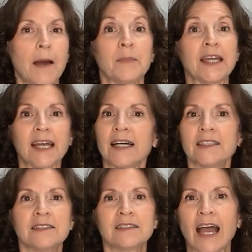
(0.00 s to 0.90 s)

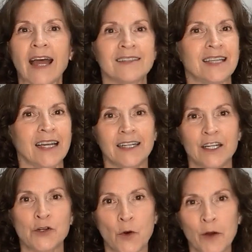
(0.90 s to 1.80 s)
because as
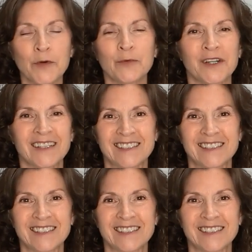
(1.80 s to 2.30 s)
any normal real